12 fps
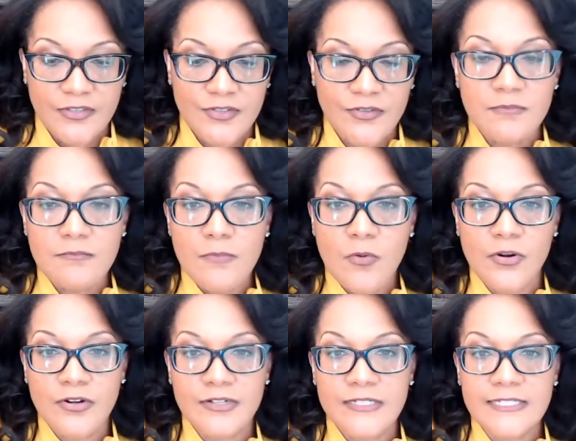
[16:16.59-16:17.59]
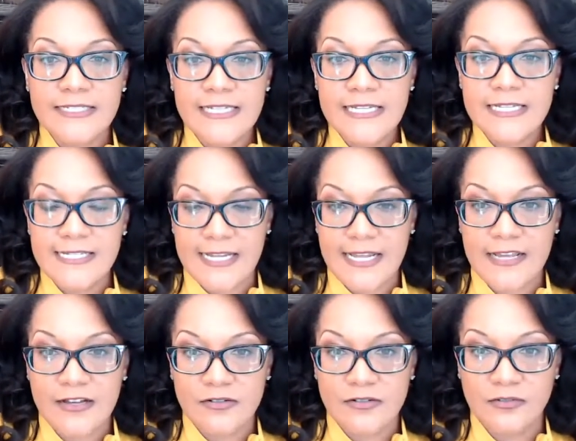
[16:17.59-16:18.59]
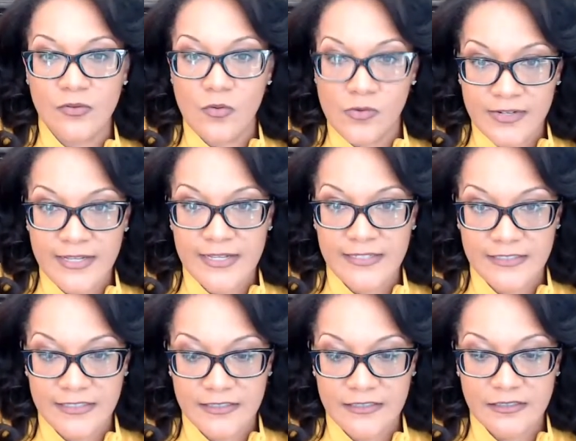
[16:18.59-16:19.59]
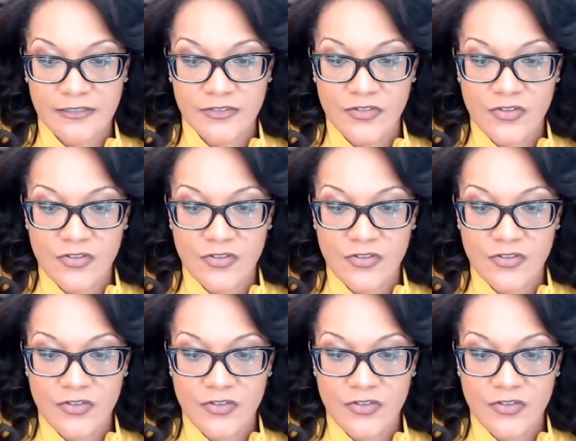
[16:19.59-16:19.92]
So the more detail-oriented